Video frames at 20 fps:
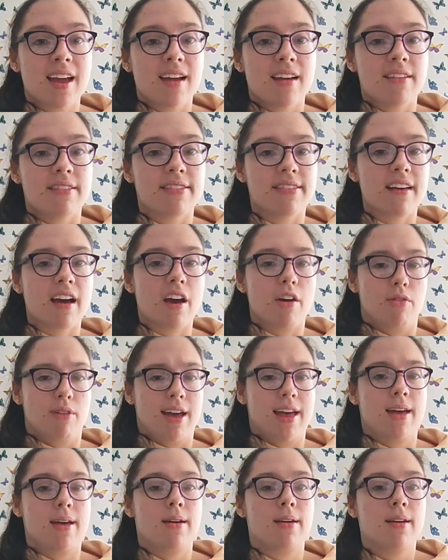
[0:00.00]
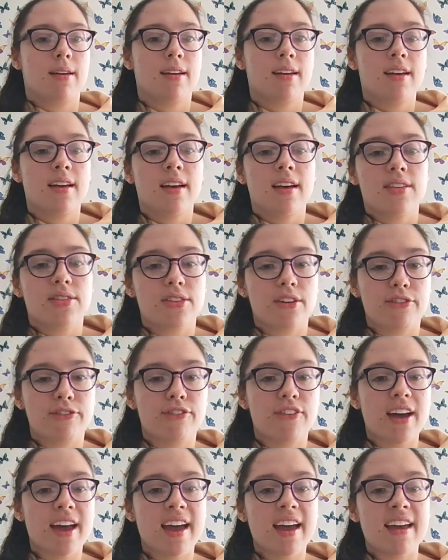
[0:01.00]
So the
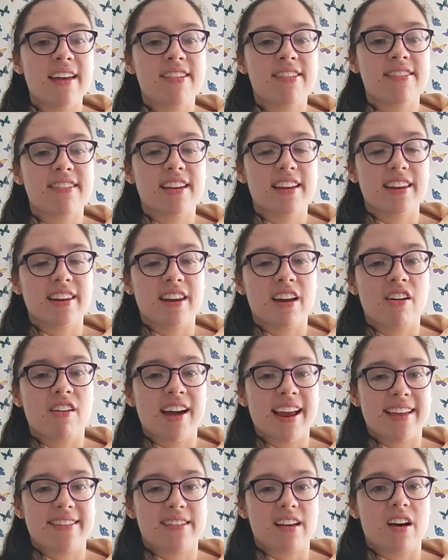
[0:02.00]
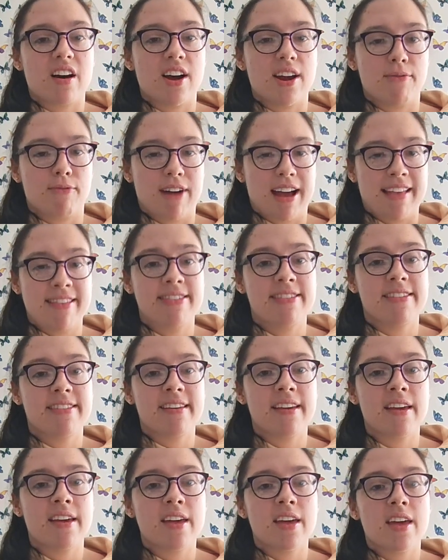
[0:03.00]
first night I
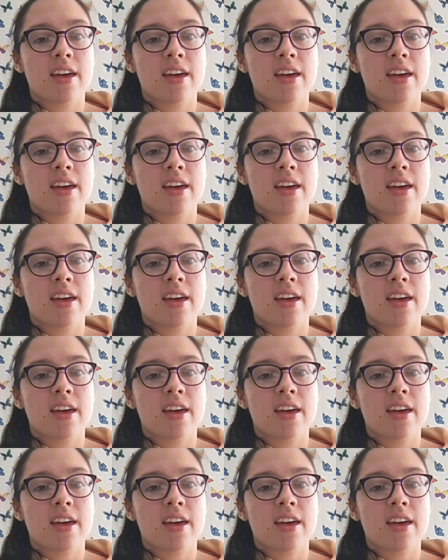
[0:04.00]
went,